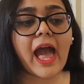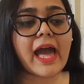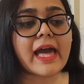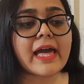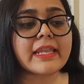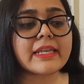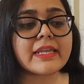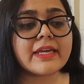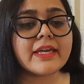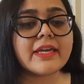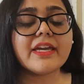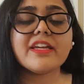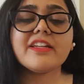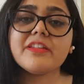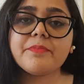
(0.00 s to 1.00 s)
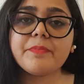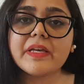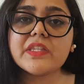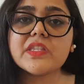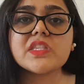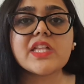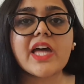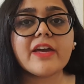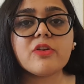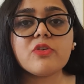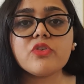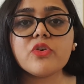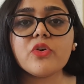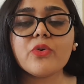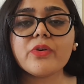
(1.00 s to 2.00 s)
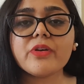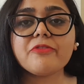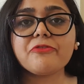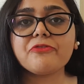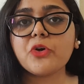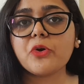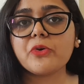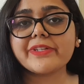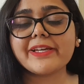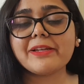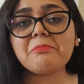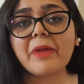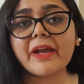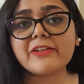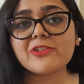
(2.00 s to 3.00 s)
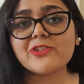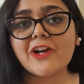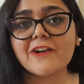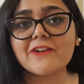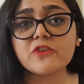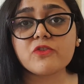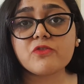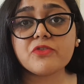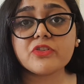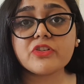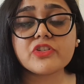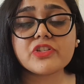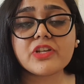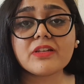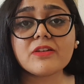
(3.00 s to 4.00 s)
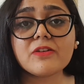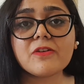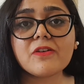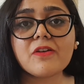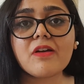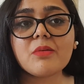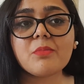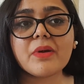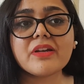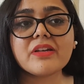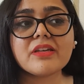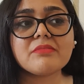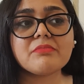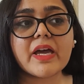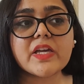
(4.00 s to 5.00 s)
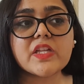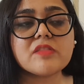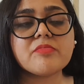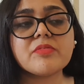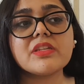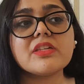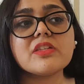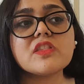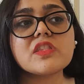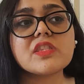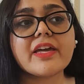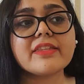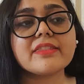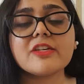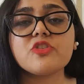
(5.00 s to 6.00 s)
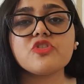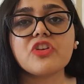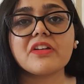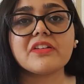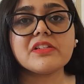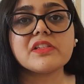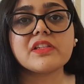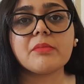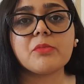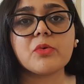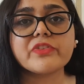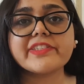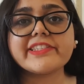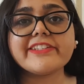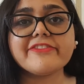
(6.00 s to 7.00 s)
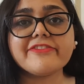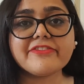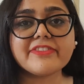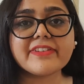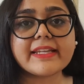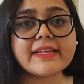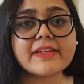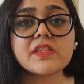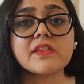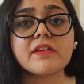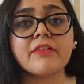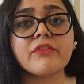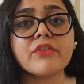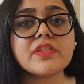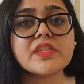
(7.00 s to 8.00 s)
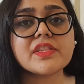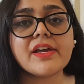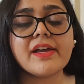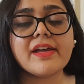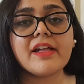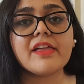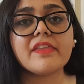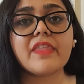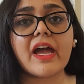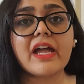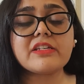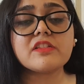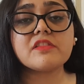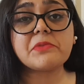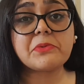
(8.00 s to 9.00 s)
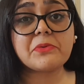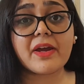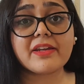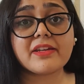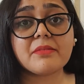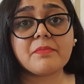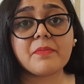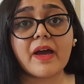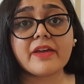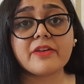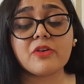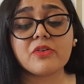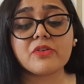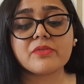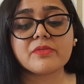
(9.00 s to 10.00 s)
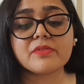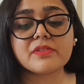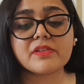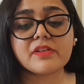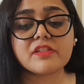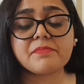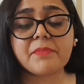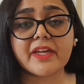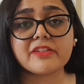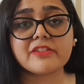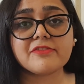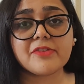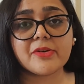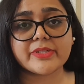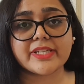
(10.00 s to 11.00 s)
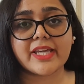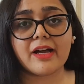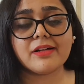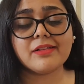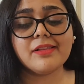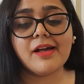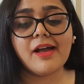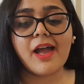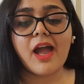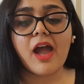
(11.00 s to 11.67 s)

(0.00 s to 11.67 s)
And it depends, I don't know if the hotel might charge you for a shuttle or not, but in my experience, I think shuttles are mostly free service that is provided by your respective hotel.